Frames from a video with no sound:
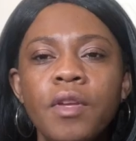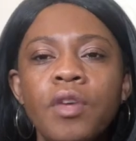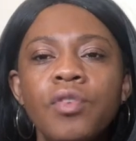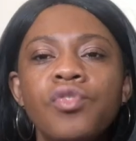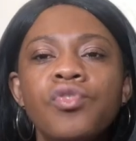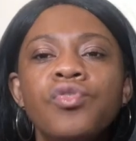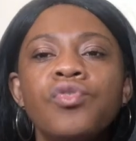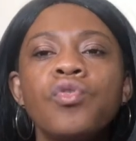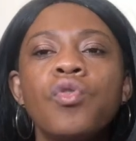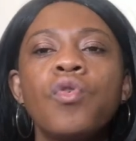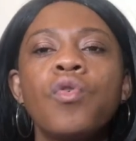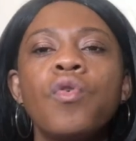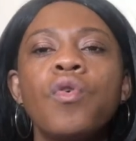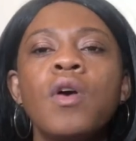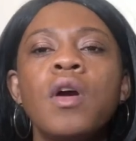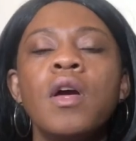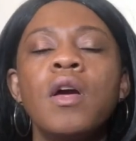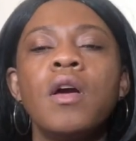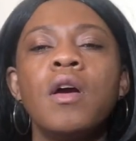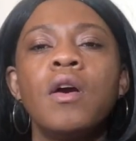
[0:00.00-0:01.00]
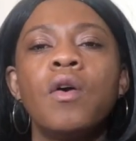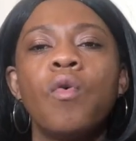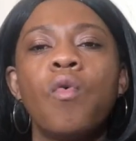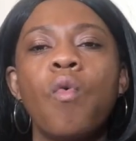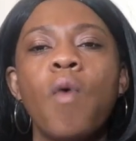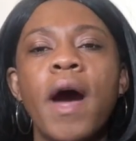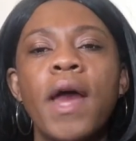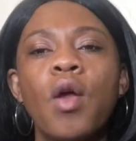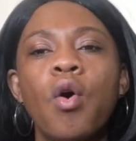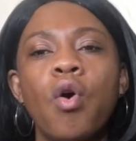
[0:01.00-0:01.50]
So
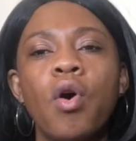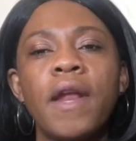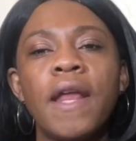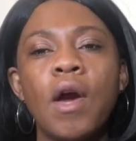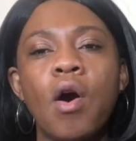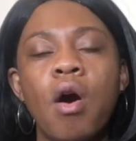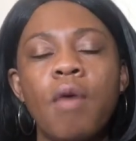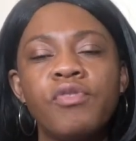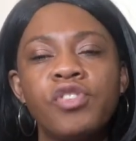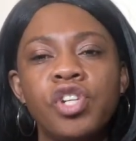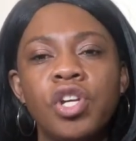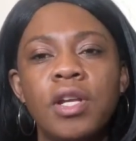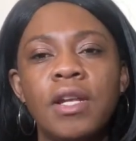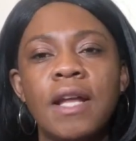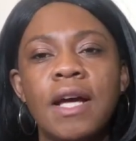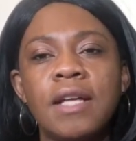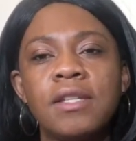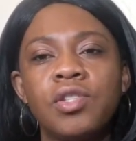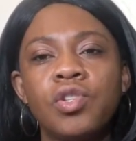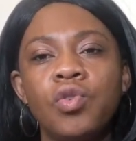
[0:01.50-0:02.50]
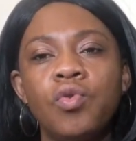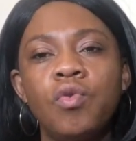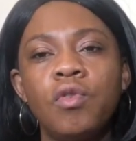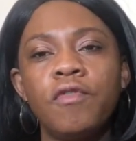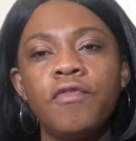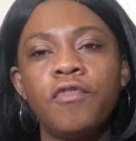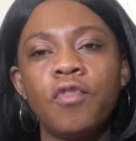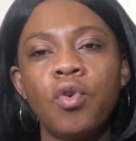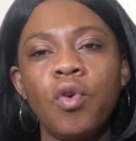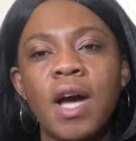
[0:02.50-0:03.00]
what are the options that's good
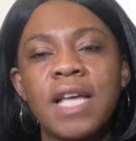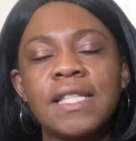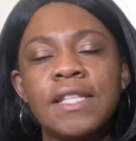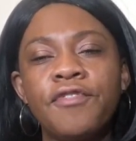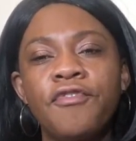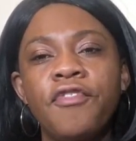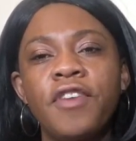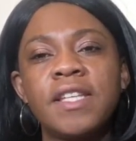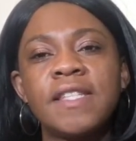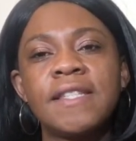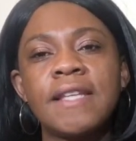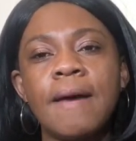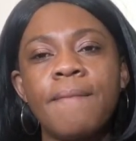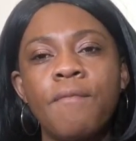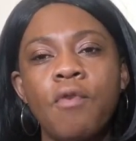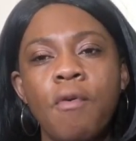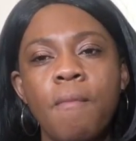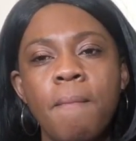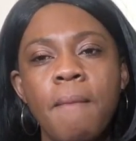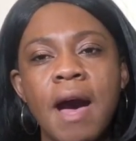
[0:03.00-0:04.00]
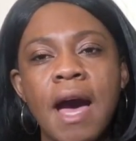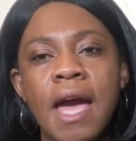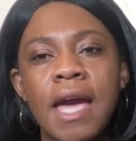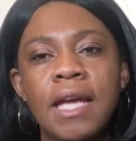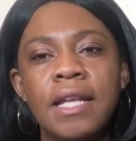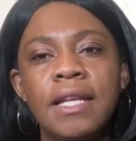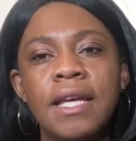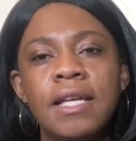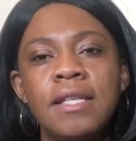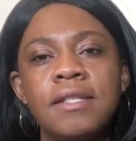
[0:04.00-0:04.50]
for you as a first-time home
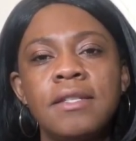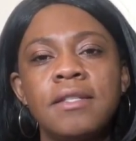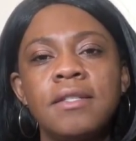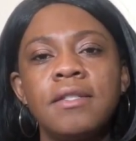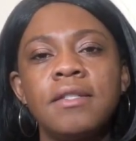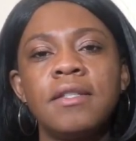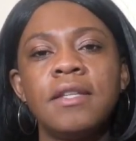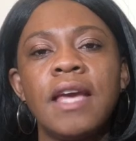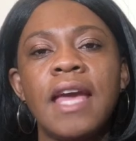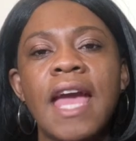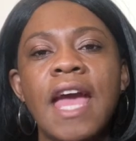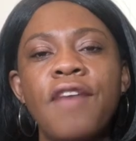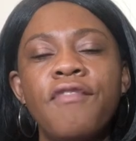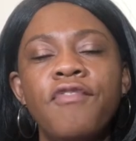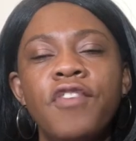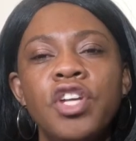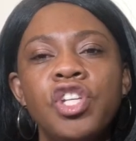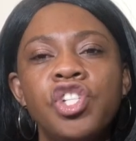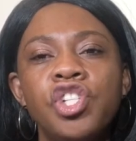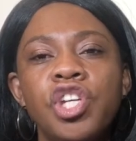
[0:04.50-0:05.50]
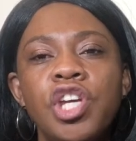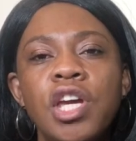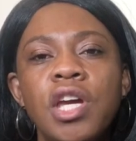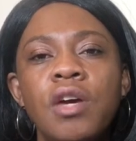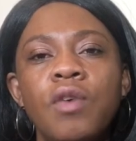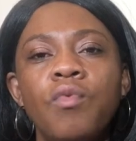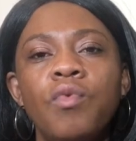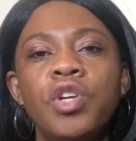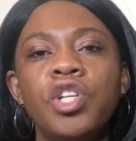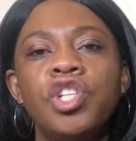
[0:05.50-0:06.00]
buyer? There's the
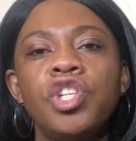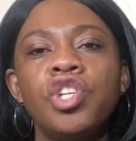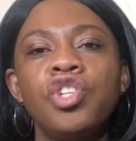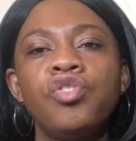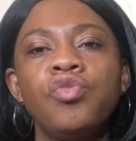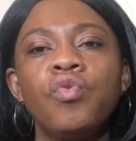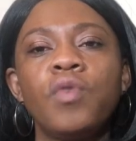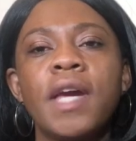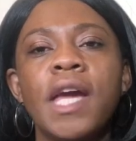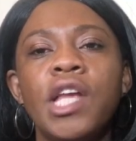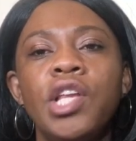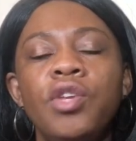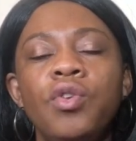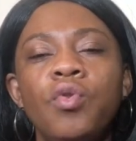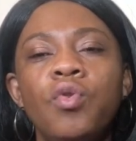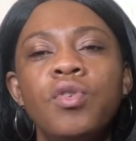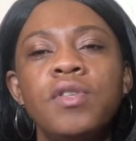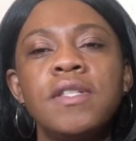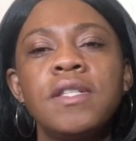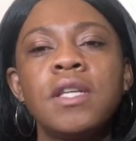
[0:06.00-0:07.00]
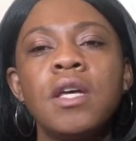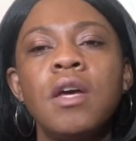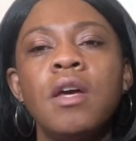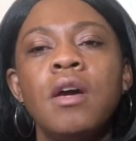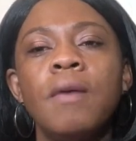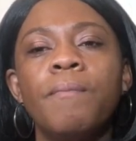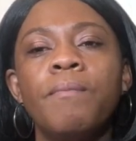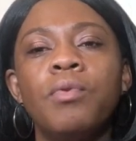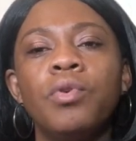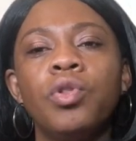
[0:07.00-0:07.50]
FHA, which is you can use
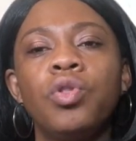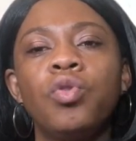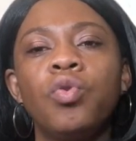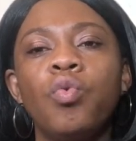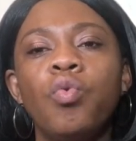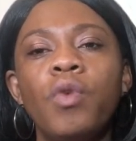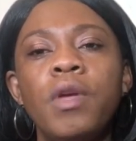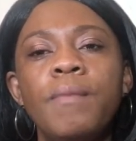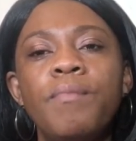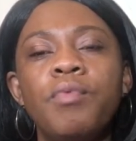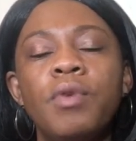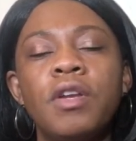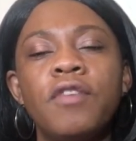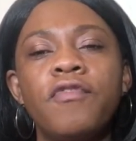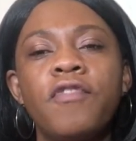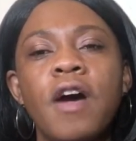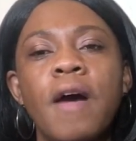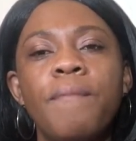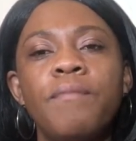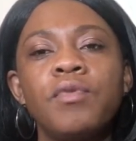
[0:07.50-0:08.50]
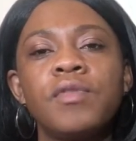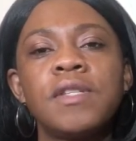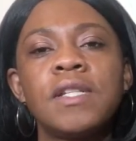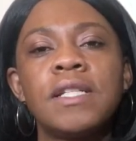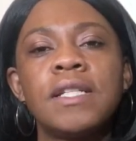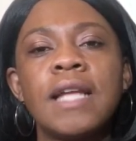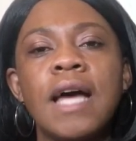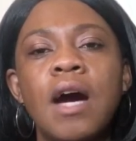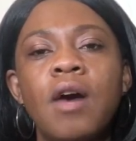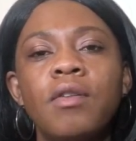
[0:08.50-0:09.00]
put
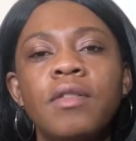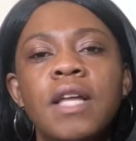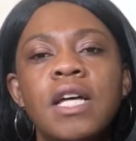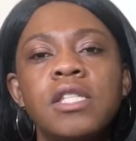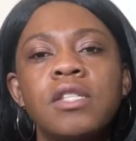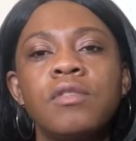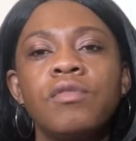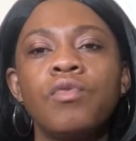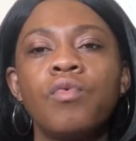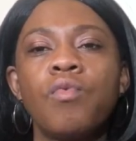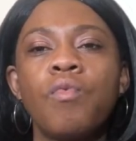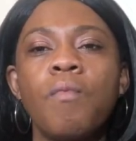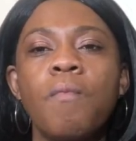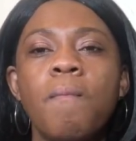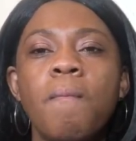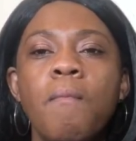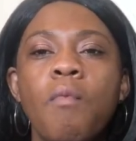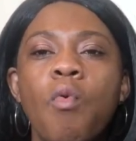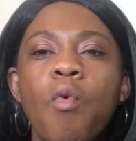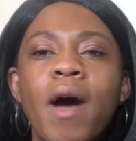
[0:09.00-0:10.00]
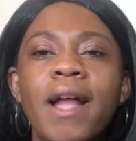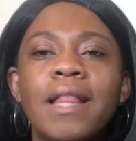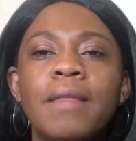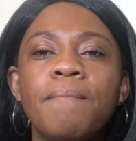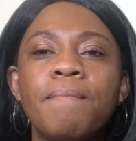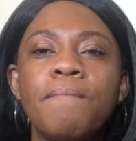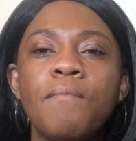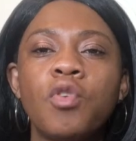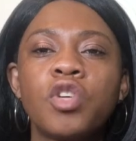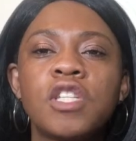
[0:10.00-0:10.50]
3.5% down. That's what
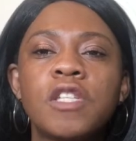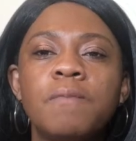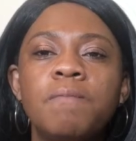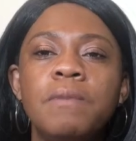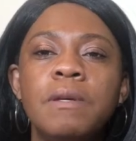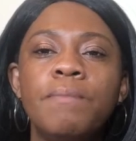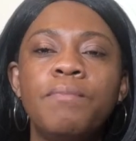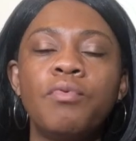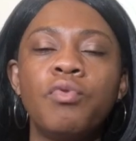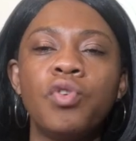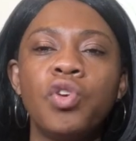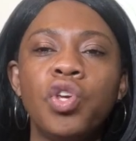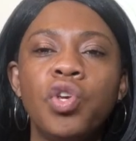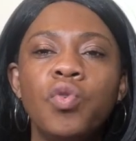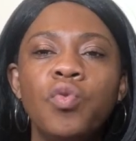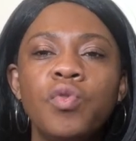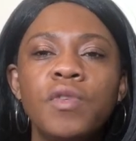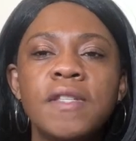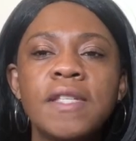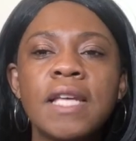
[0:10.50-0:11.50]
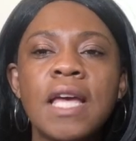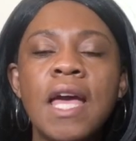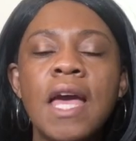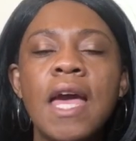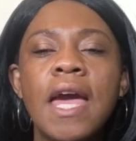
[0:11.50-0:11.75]
most people use.